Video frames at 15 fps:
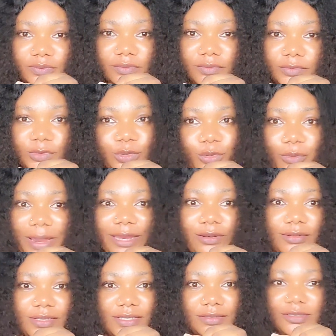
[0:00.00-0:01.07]
So why
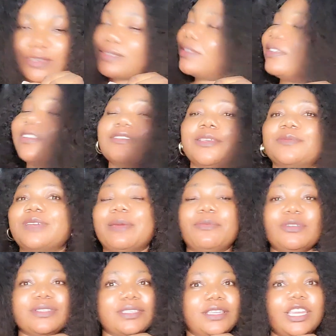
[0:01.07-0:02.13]
not just click the subscribe
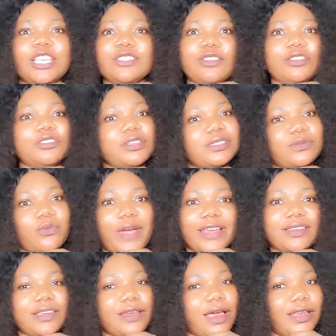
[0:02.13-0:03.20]
button? It's not just
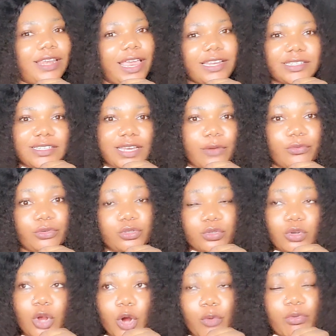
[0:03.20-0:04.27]
whitening and lightening that we do.
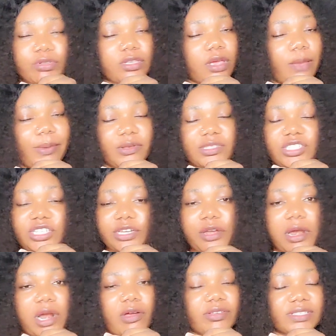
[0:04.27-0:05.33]
We talk about
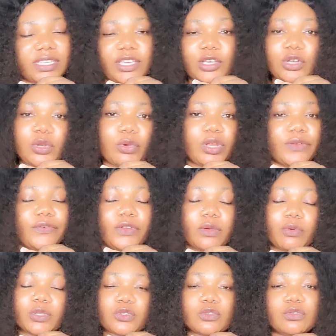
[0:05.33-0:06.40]
general skin glowing. If you don't
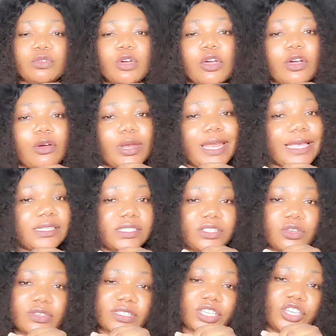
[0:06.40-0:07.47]
want to lighten
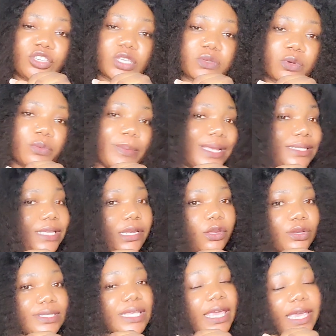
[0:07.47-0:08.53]
your skin, you just want to maintain your
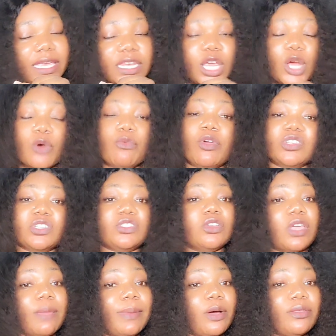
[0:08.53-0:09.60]
skin, we also talk
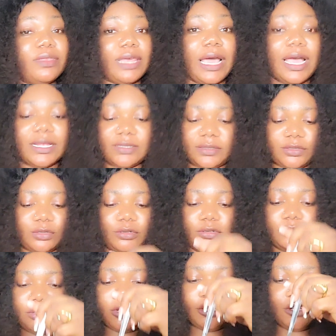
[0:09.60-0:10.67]
about that.
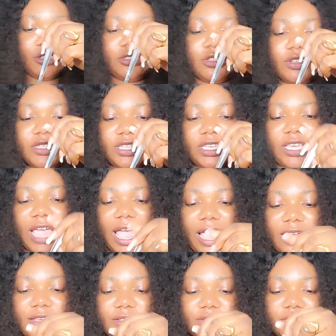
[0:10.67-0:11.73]
So don't think
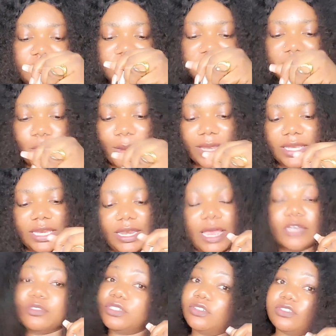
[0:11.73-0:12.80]
it's only skin whitening they are
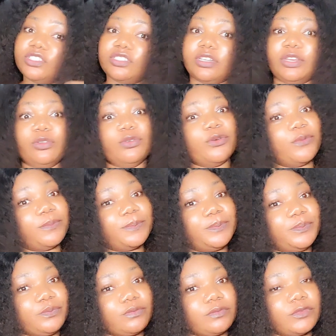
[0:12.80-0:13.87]
doing on this channel. No,
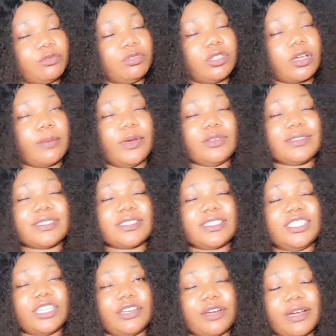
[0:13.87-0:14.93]
we talk about
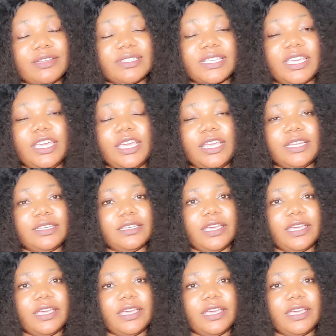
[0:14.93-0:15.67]
general skin,